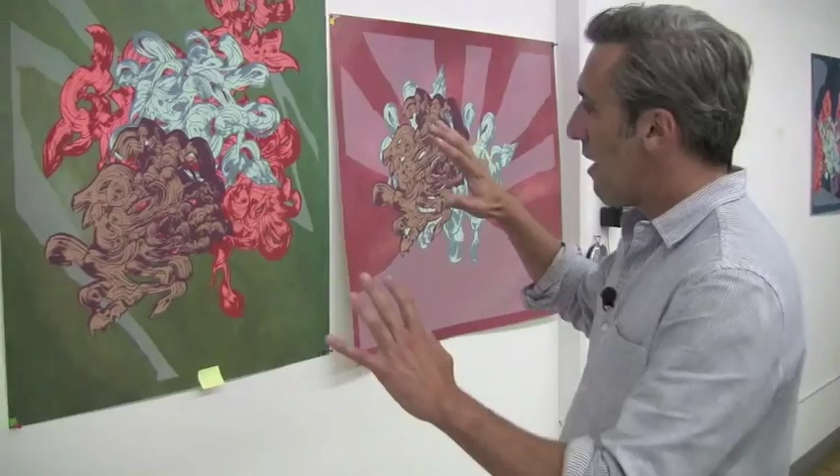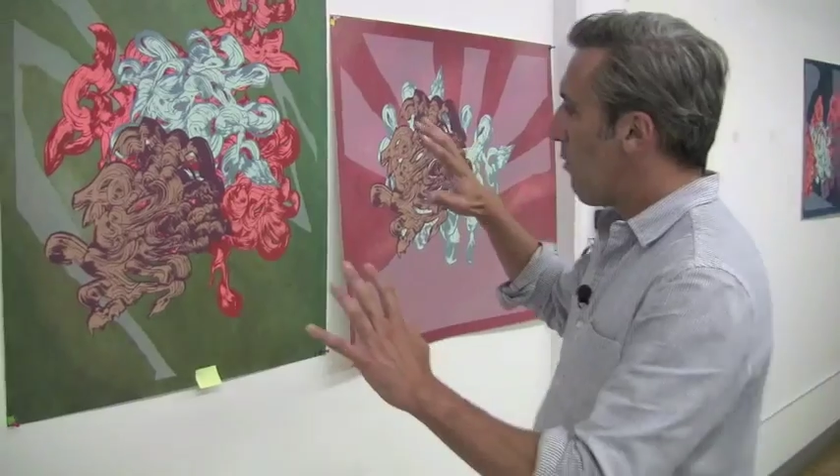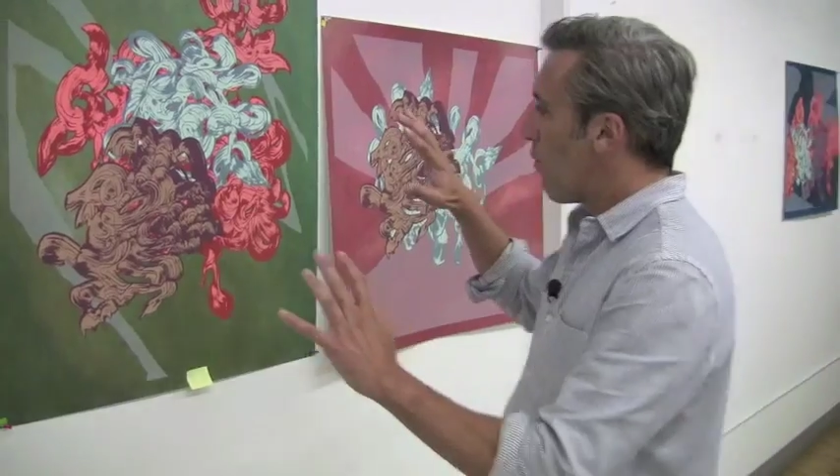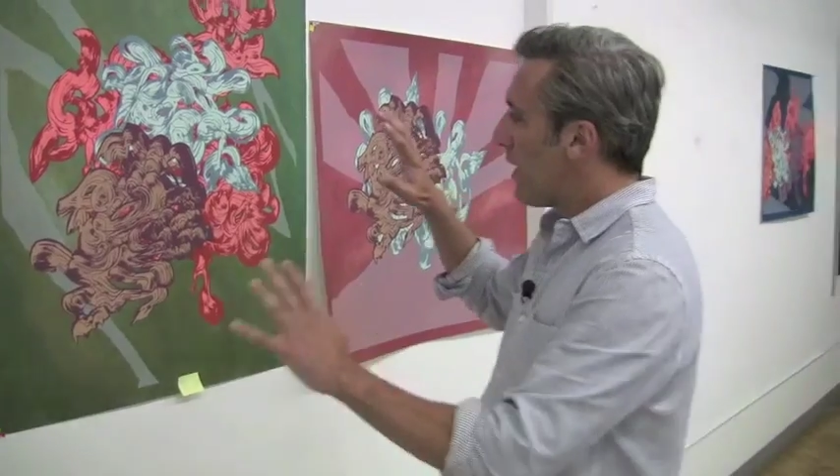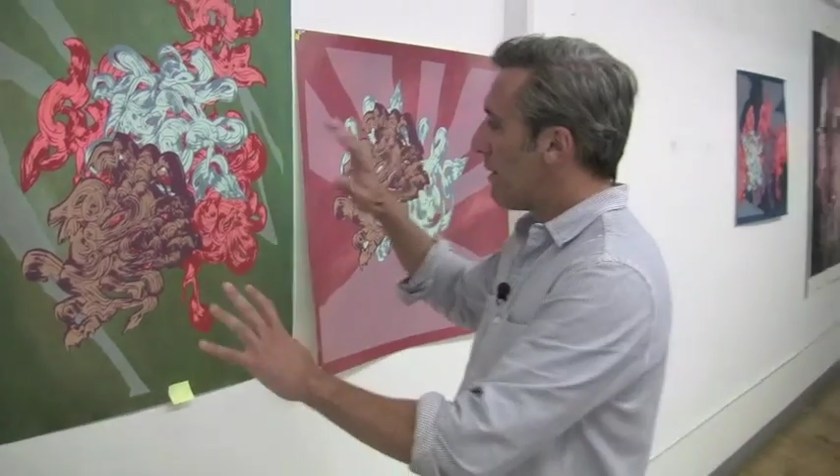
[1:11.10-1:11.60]

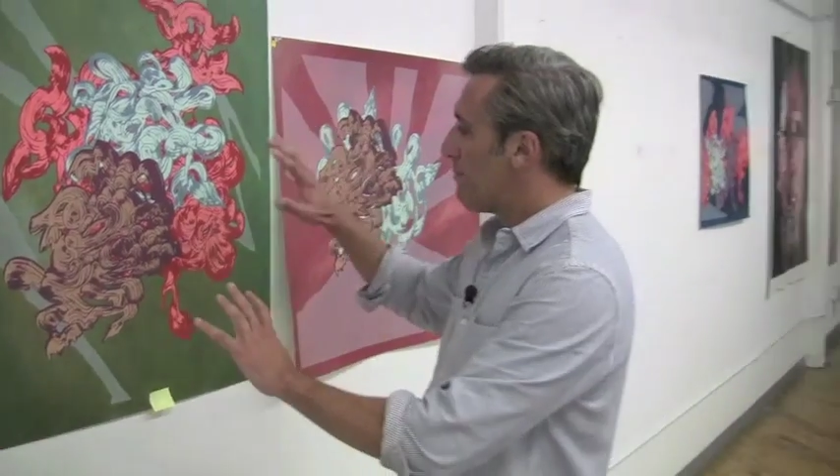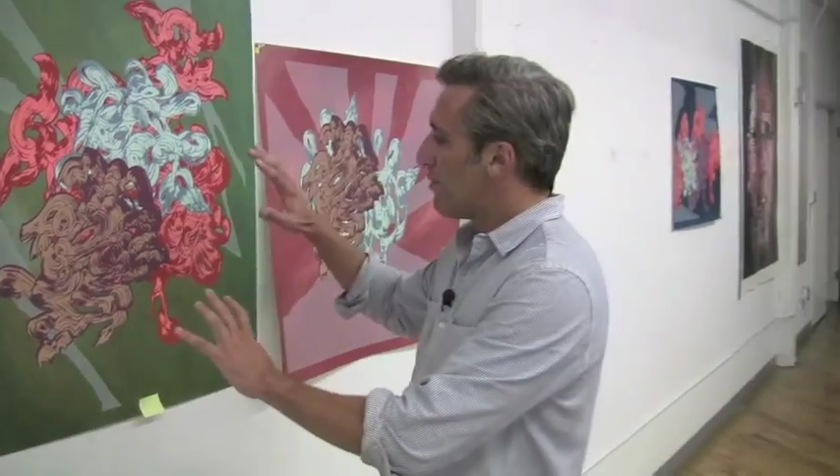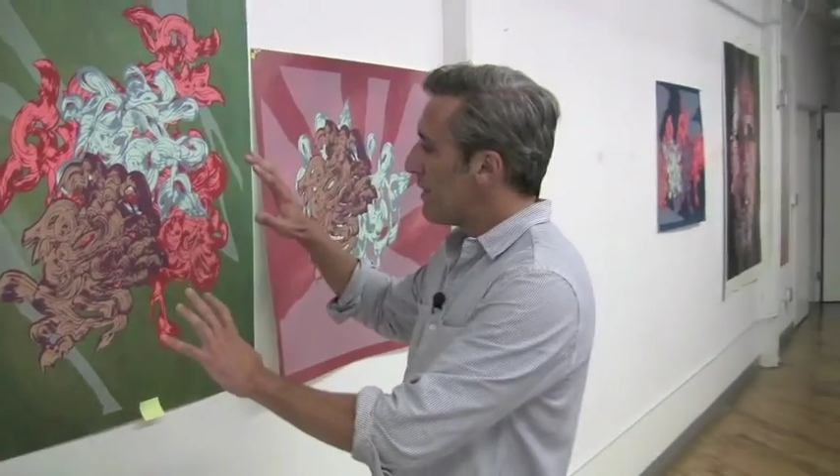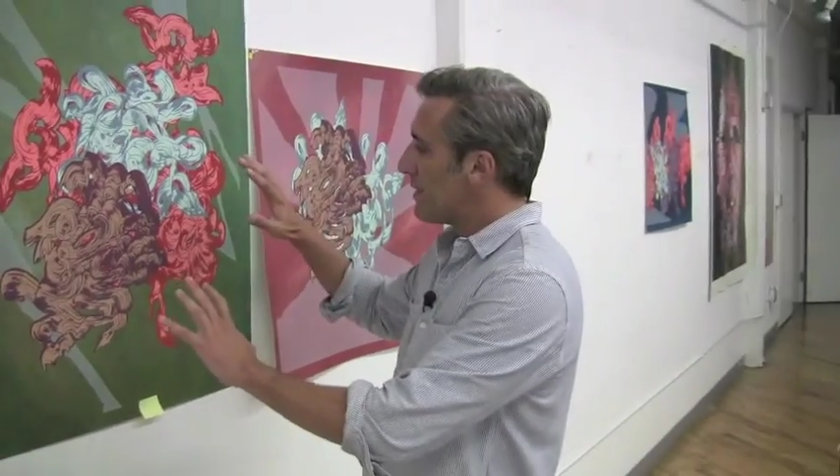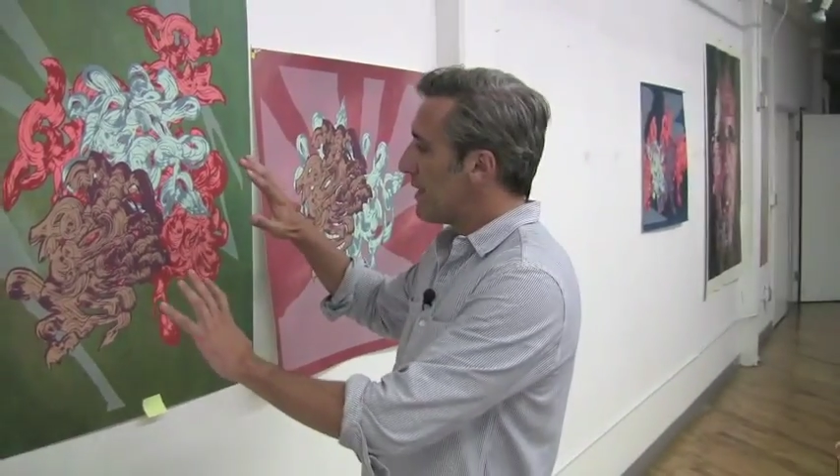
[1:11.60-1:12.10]
When I'm
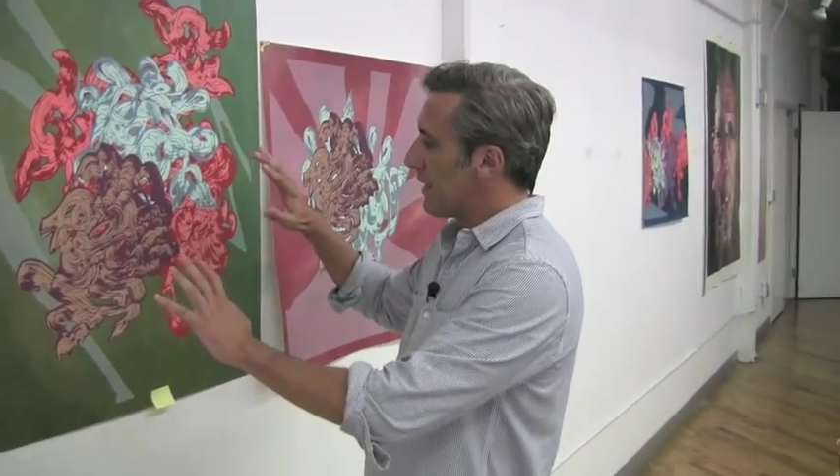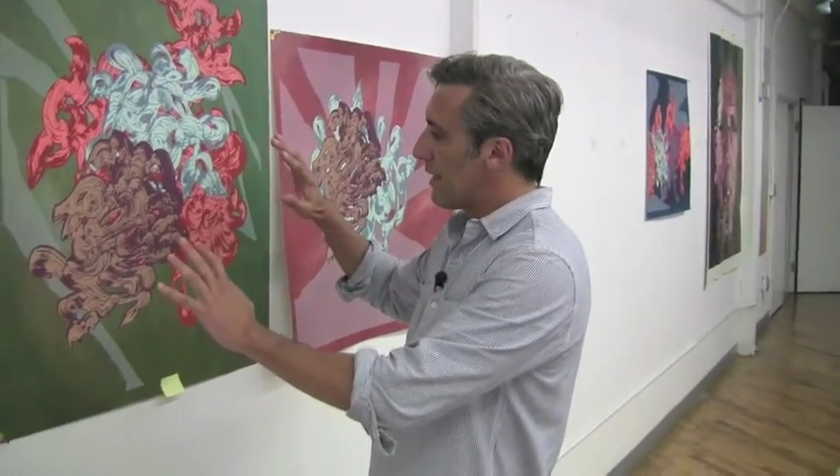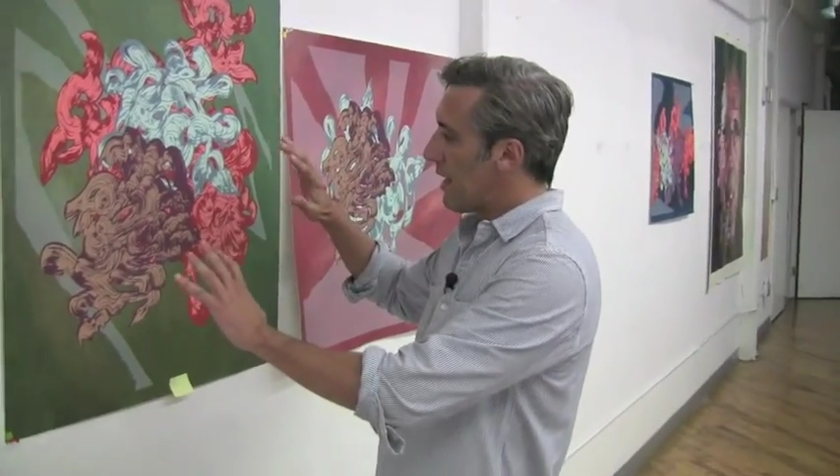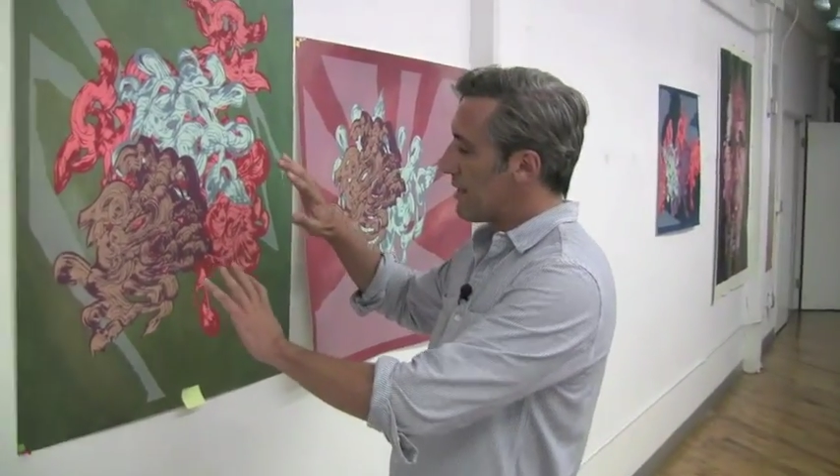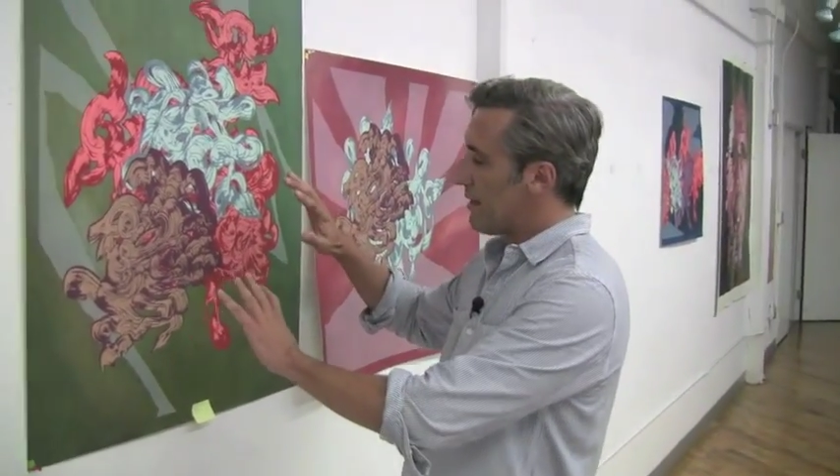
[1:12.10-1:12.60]
printing, a
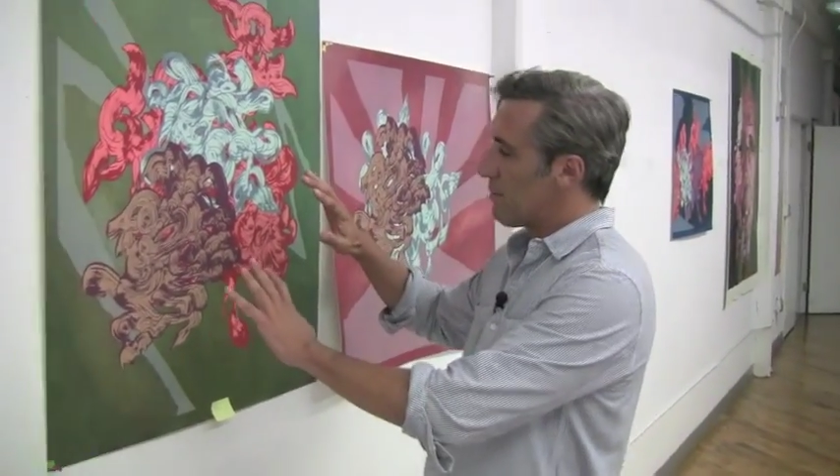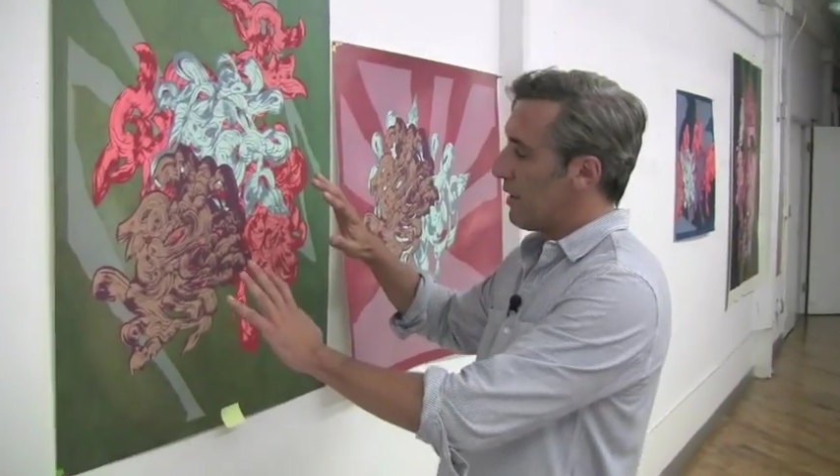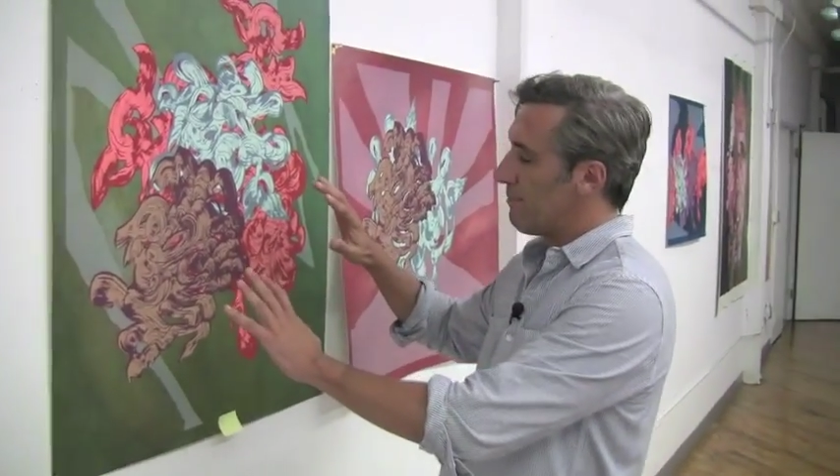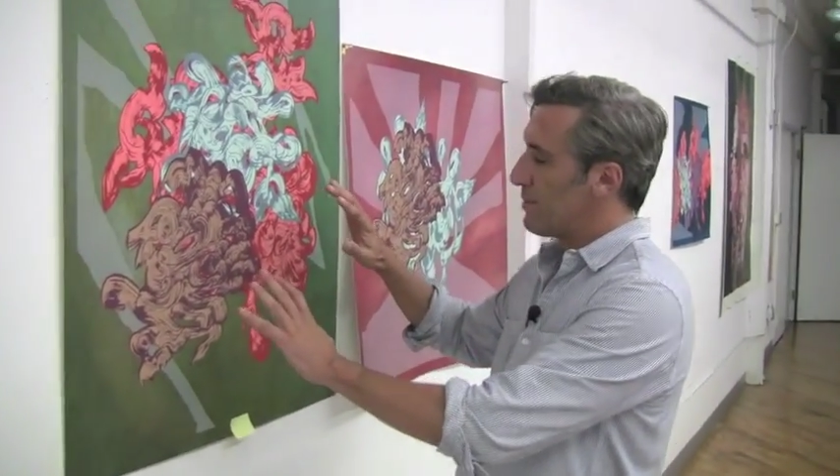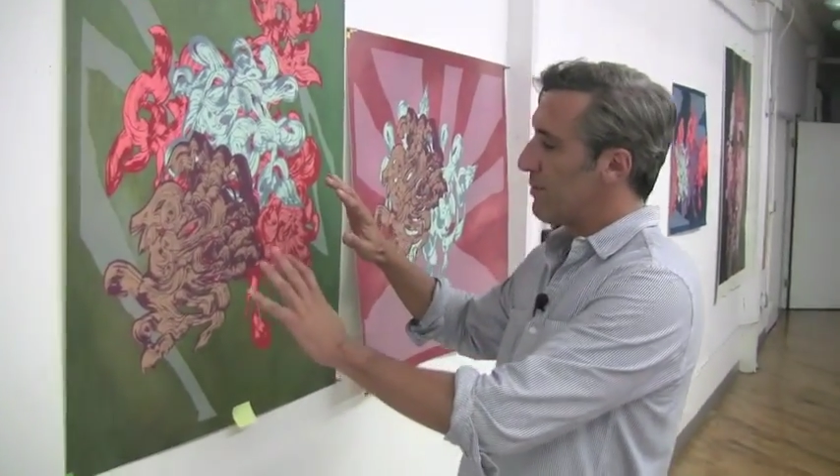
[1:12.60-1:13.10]
lot of times what
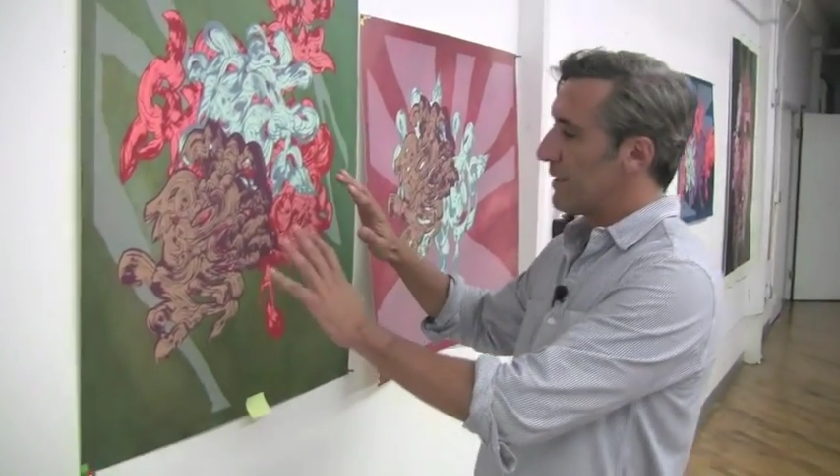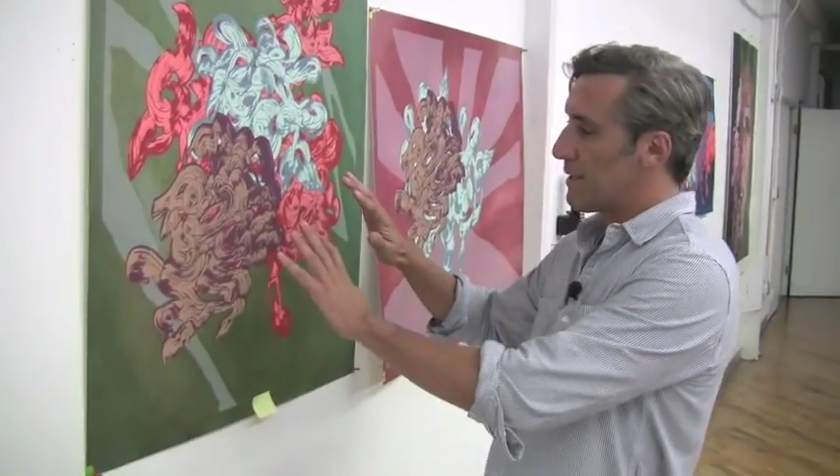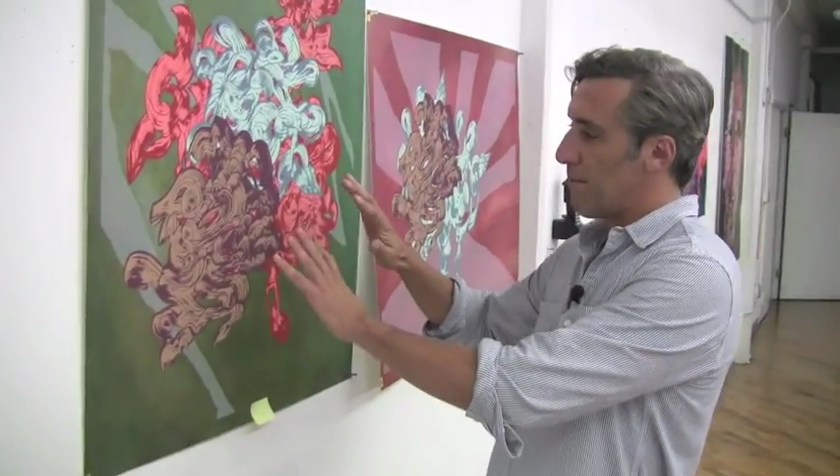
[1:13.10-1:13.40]
I'm doing is